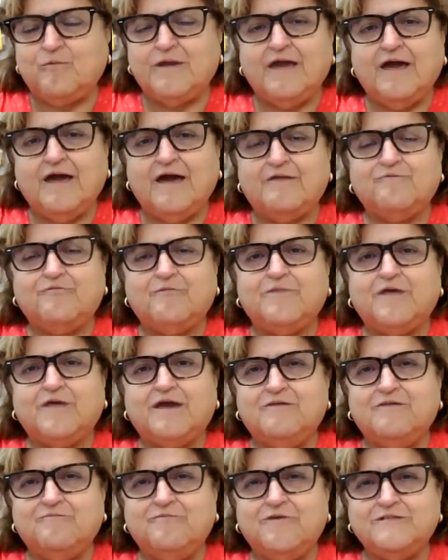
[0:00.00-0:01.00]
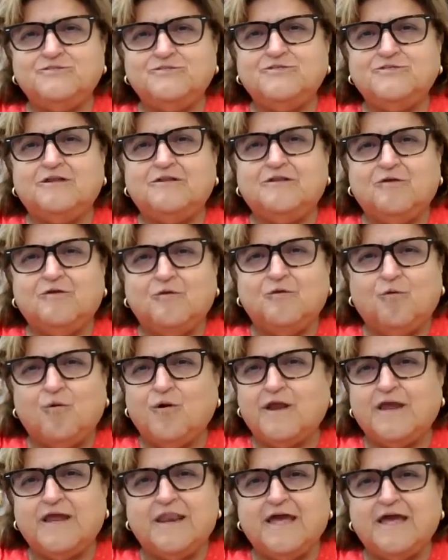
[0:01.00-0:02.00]
we got from the convention on
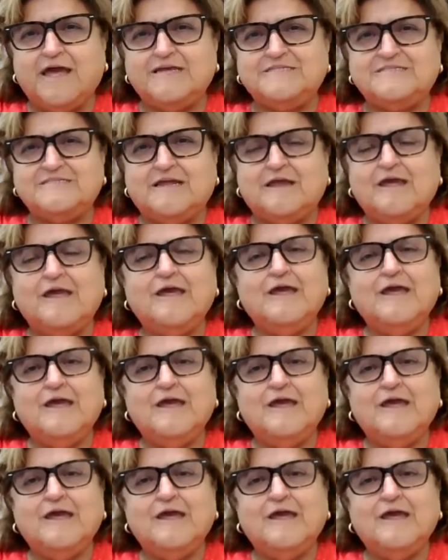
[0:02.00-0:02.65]
organizing,